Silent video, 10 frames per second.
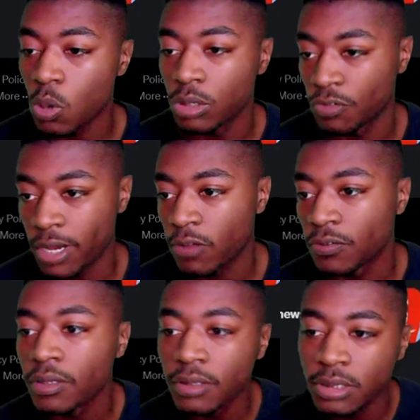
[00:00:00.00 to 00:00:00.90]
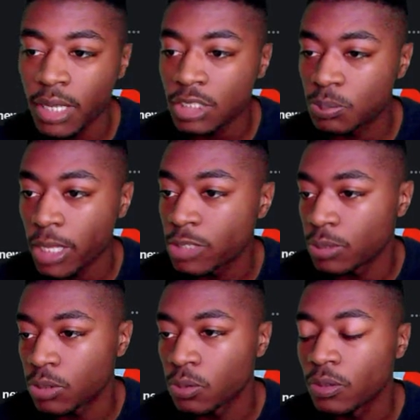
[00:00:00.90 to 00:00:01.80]
different outfit. So that's pretty
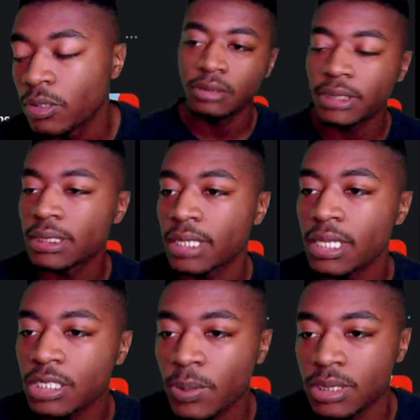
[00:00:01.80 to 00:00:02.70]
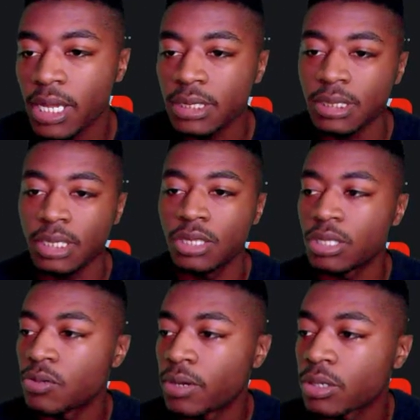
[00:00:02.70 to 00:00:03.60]
cool. It says Layla specializes in
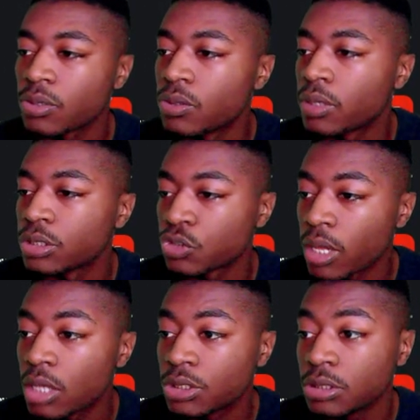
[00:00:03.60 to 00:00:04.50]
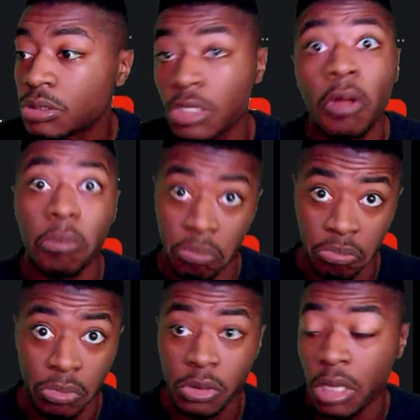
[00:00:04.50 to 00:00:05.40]
theoretical astrology. So,
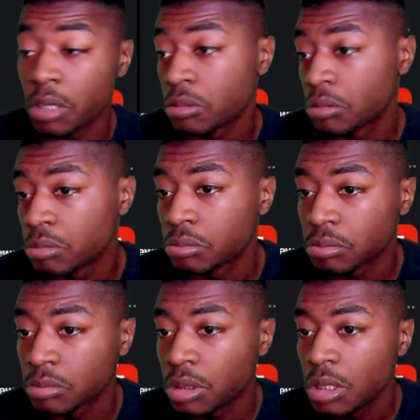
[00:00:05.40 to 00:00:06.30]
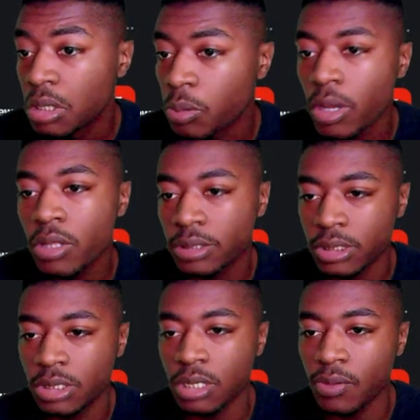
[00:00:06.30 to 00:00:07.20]
okay. Well, this is
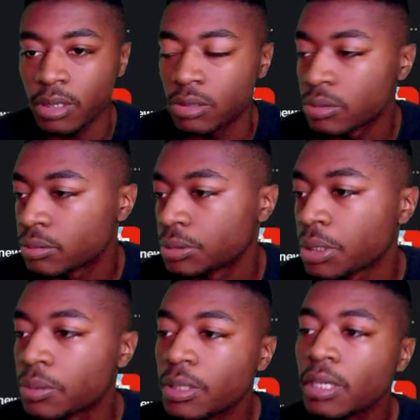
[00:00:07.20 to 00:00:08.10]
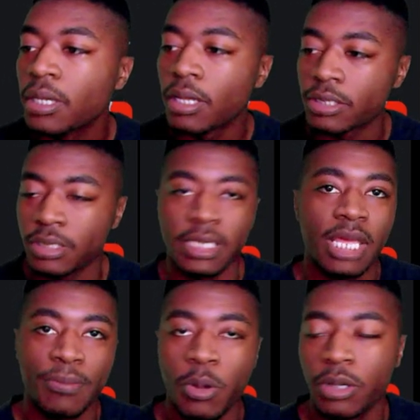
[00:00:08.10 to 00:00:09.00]
theoretical. So I was going to say like
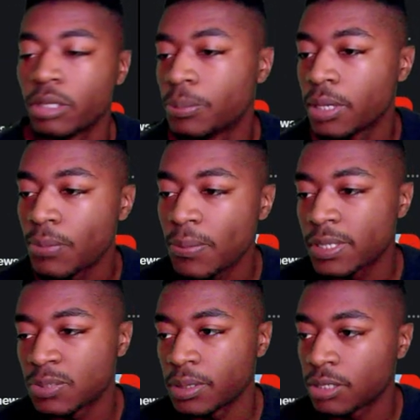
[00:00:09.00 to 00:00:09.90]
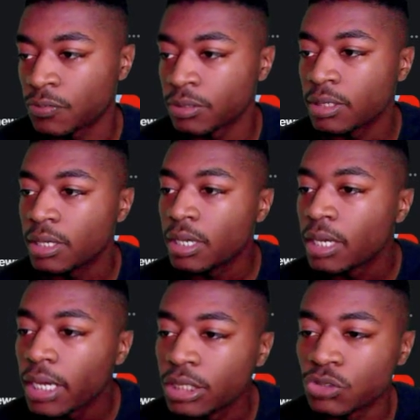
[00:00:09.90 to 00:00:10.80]
Mona, but maybe it's a bit different.
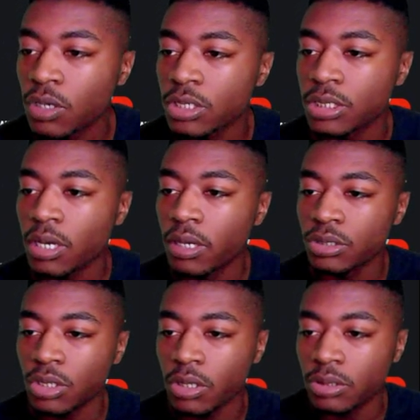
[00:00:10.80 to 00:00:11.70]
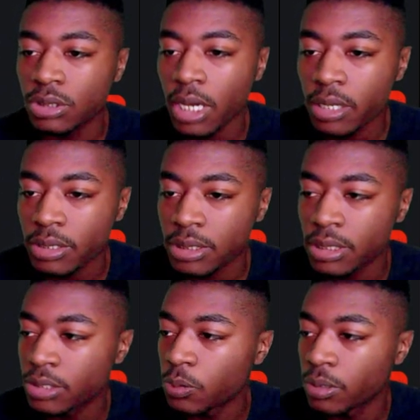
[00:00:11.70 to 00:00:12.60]
And draws stars, charts tirelessly in
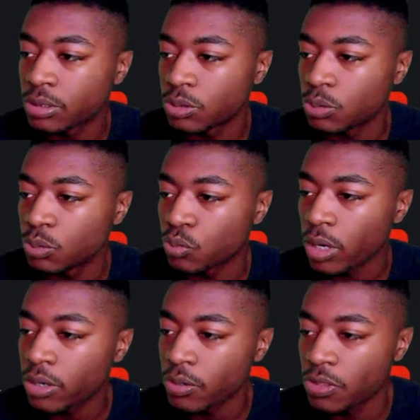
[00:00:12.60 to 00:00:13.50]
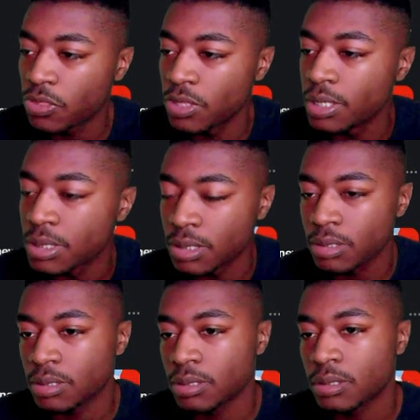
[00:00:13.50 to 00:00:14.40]
order to write her thesis.
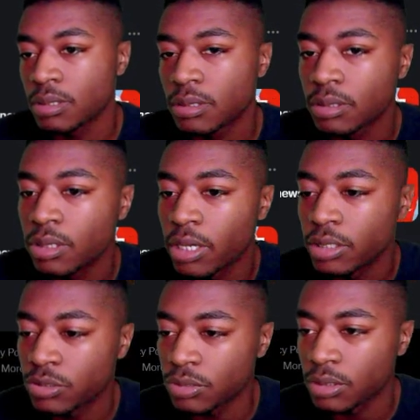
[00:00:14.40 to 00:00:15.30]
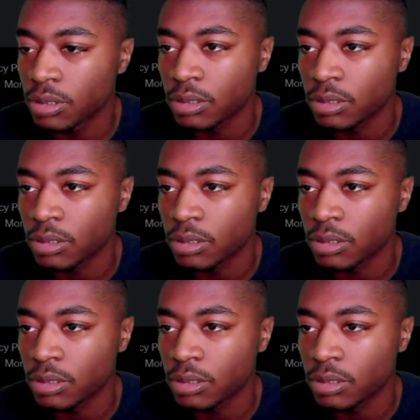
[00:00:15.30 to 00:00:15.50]
Interesting.